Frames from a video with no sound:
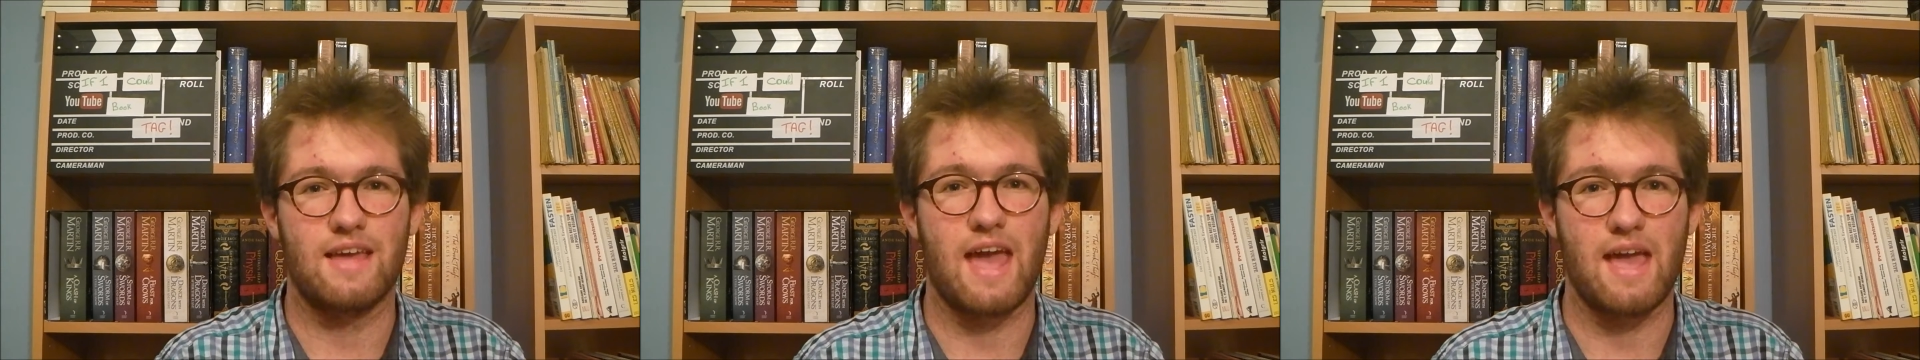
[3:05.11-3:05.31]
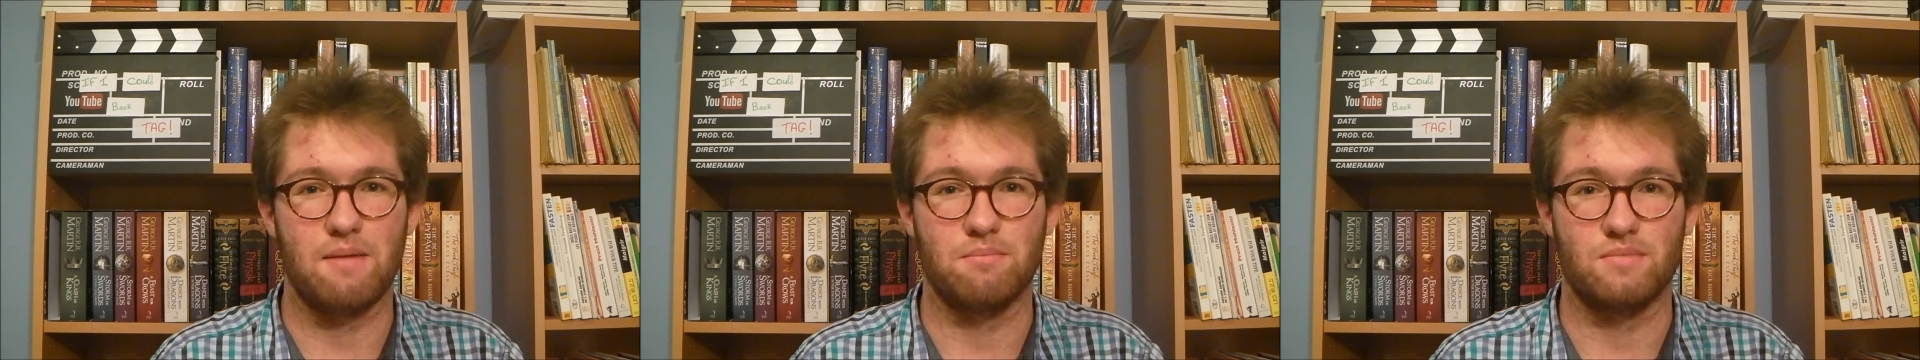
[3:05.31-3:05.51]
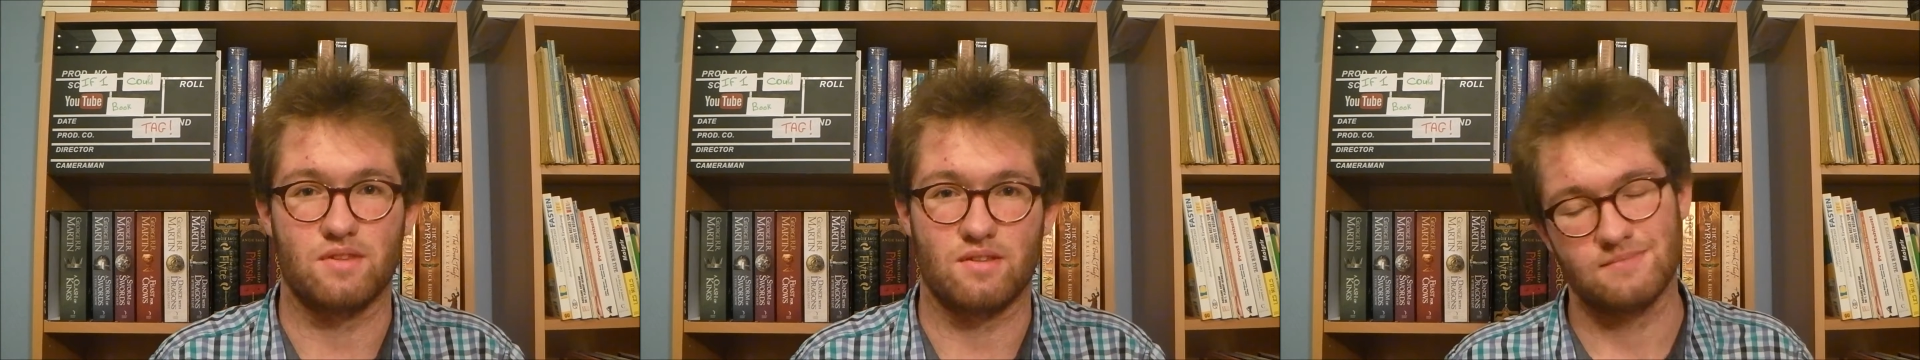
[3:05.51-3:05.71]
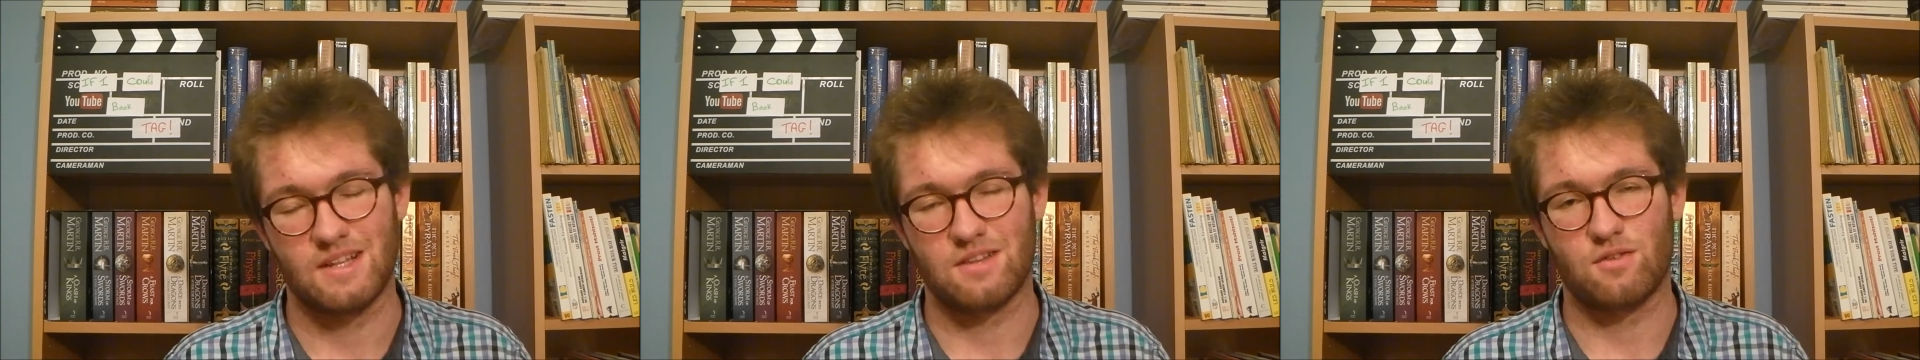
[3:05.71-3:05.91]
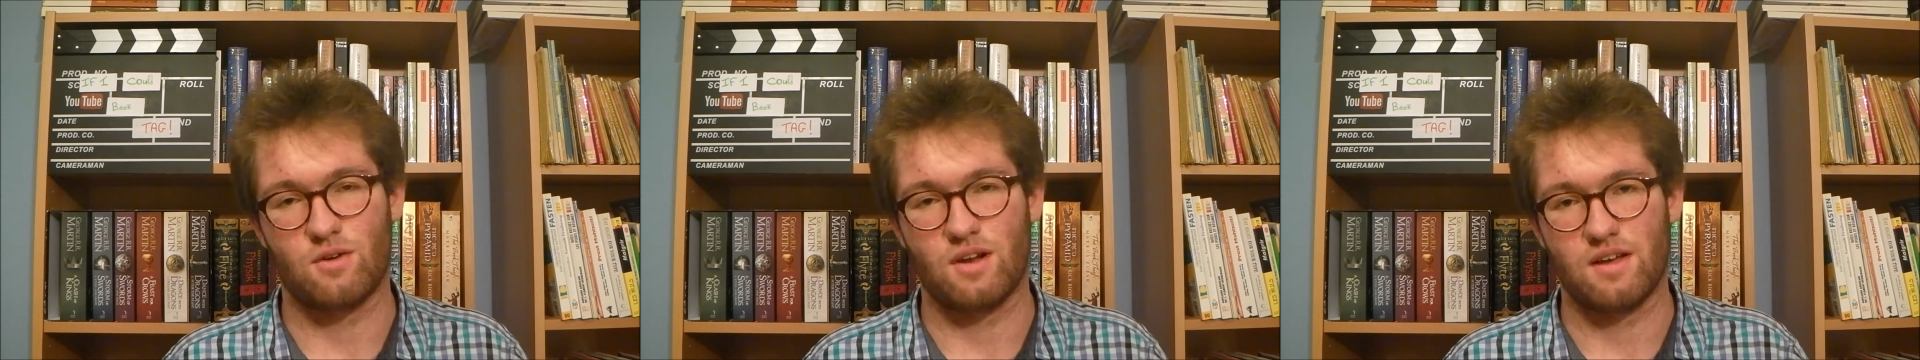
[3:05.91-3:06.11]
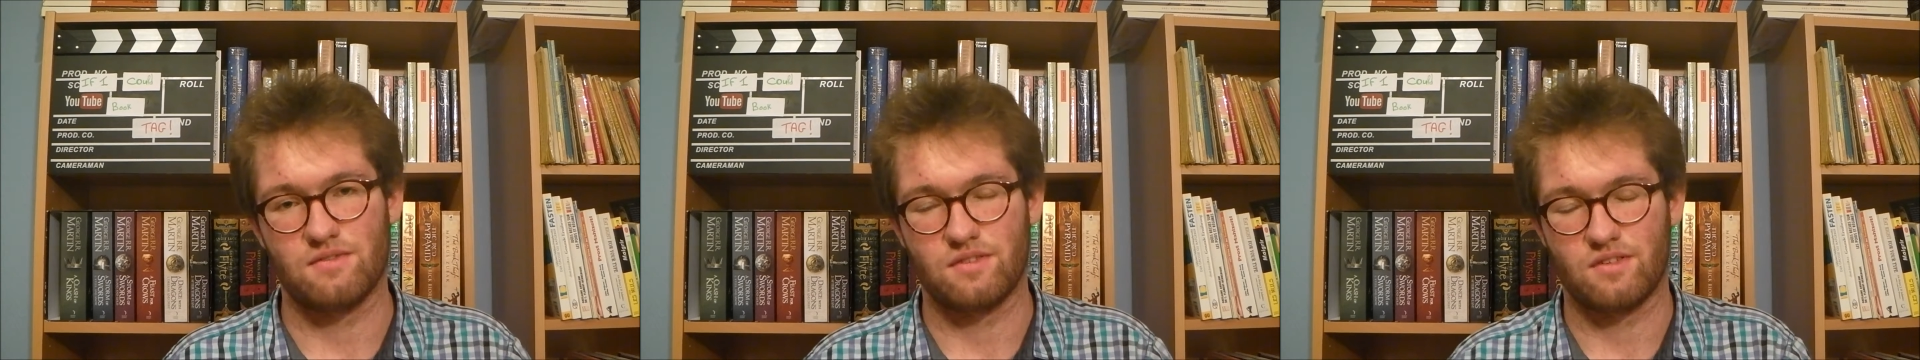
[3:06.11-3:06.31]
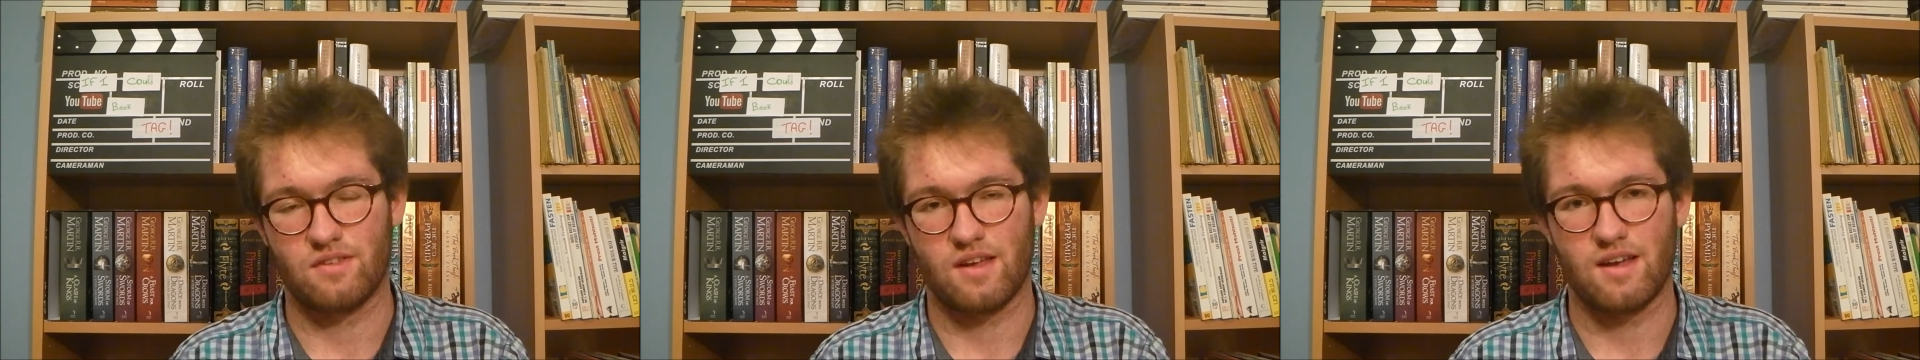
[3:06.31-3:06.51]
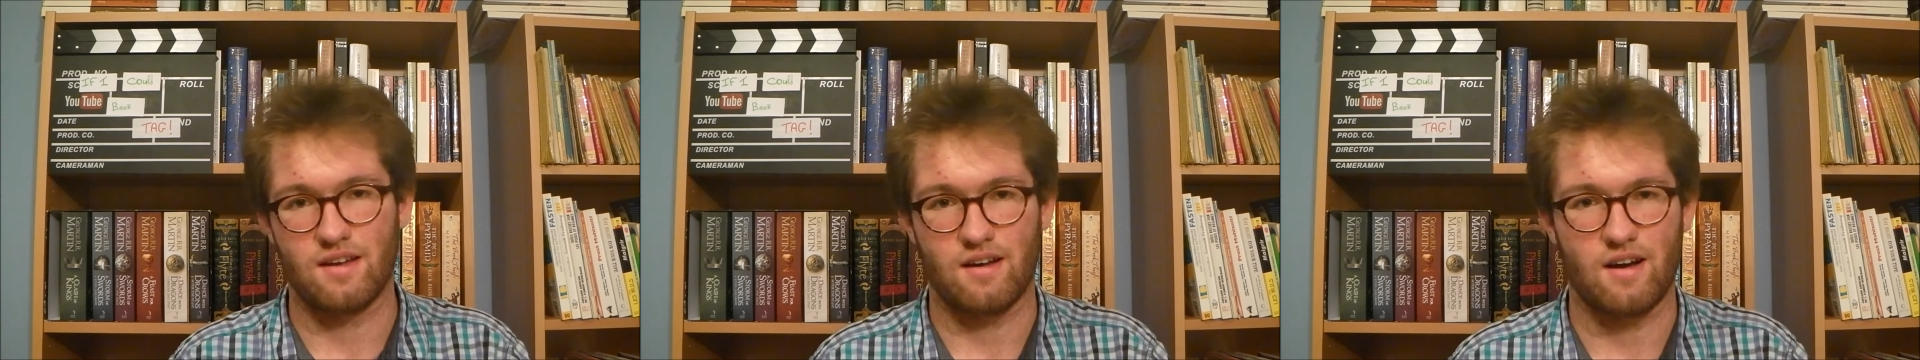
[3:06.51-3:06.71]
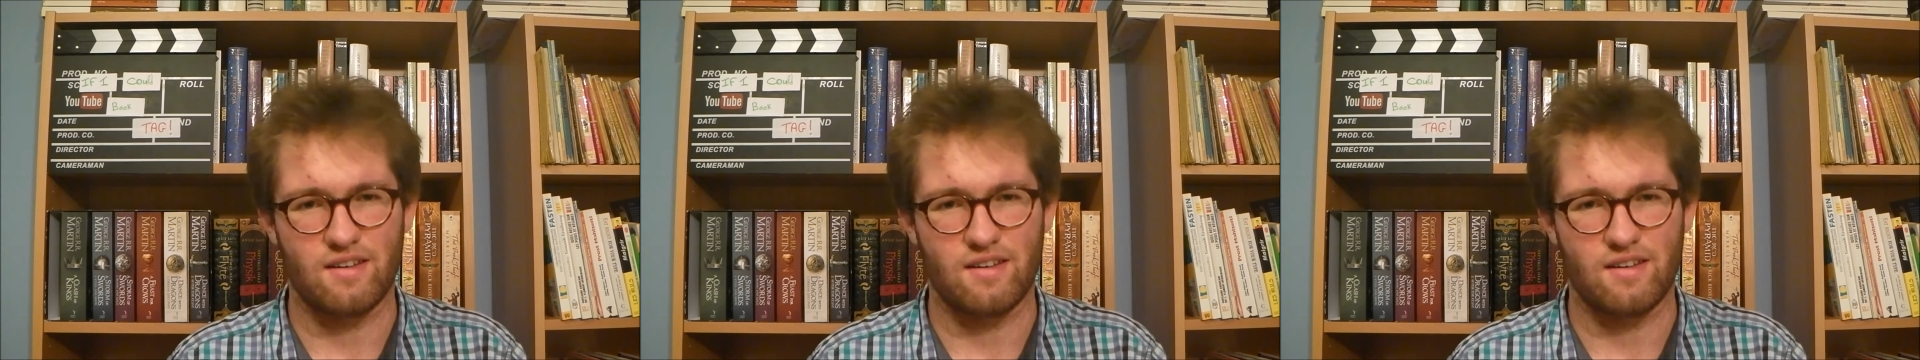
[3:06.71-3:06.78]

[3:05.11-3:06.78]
games. That's all I have to say.